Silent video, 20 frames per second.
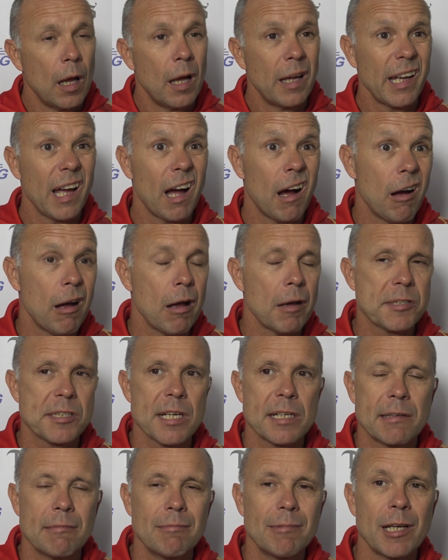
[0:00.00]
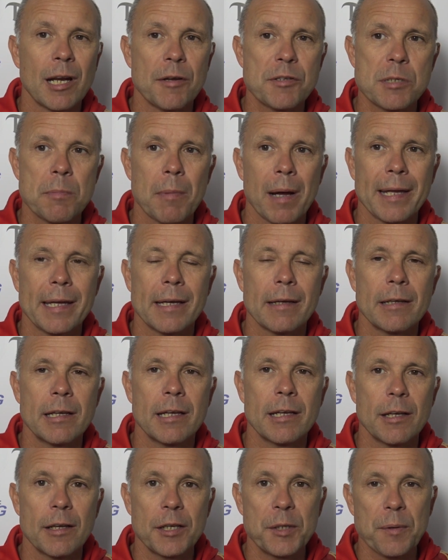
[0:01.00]
Yeah, I said, to
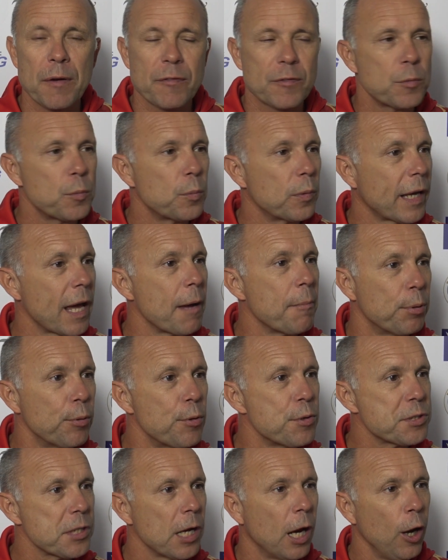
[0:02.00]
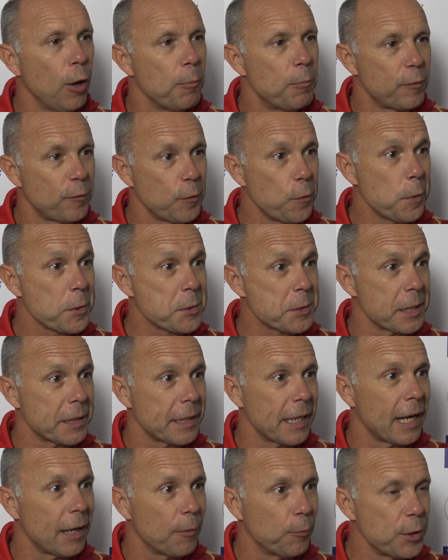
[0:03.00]
make, you have to get points at home. We've always said
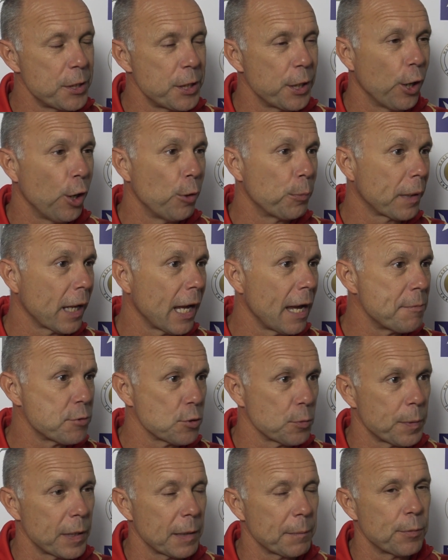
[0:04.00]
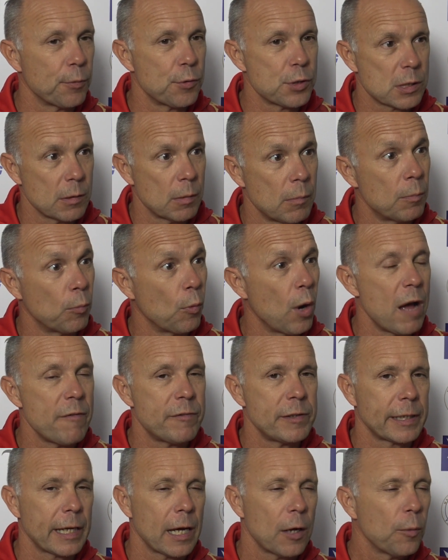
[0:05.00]
that, win your home games or pick points and whatever
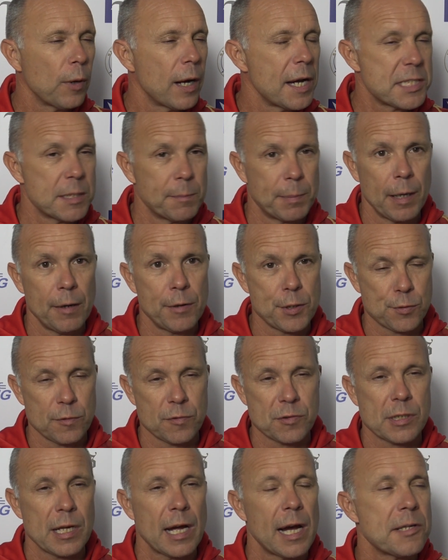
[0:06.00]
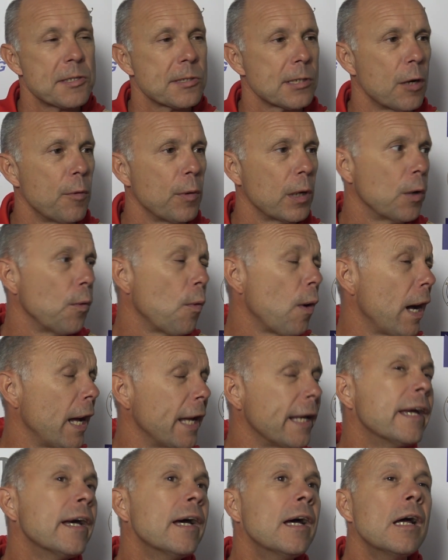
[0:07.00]
you get away is a bonus. We've started so well
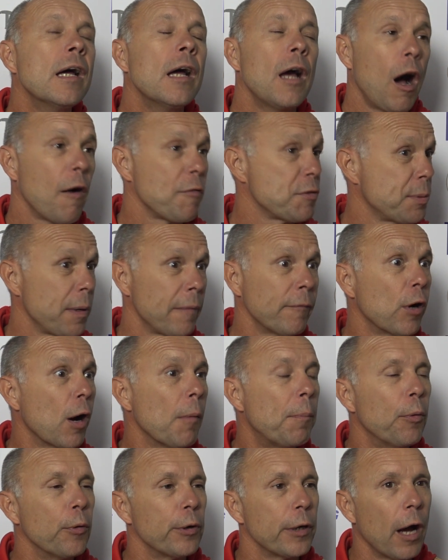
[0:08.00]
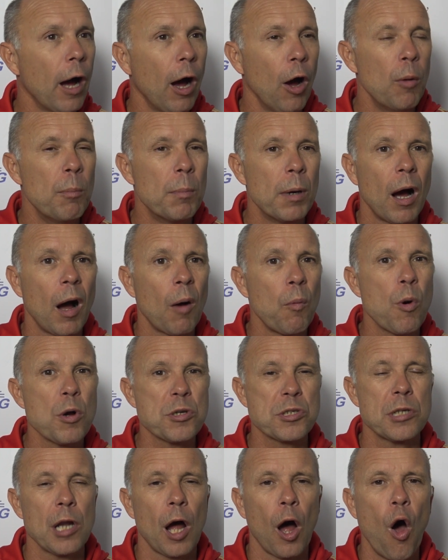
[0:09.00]
away. Obviously, we haven't got a point at home, but I
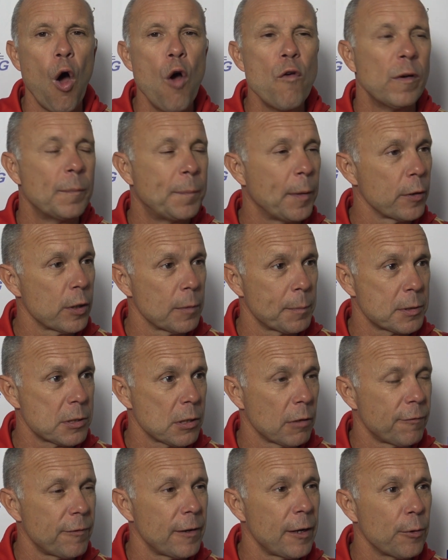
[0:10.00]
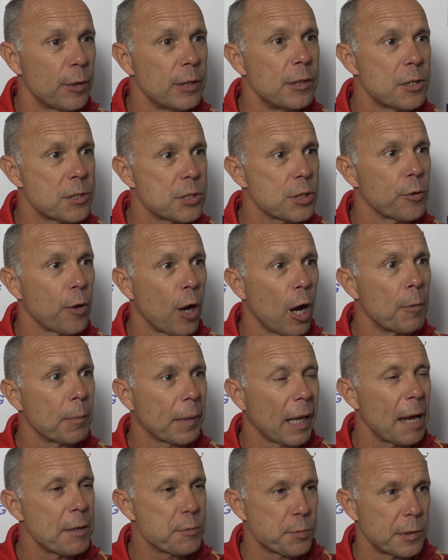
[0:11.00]
wasn't over bothered because I felt in the 2 home
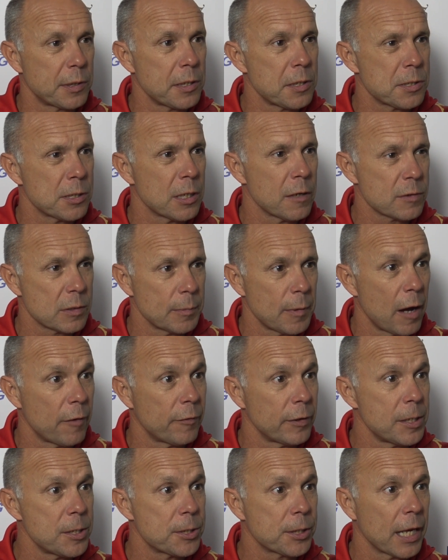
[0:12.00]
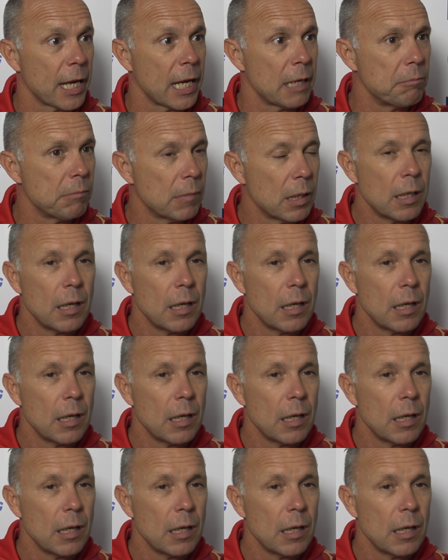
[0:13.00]
games we deserved something out of each game.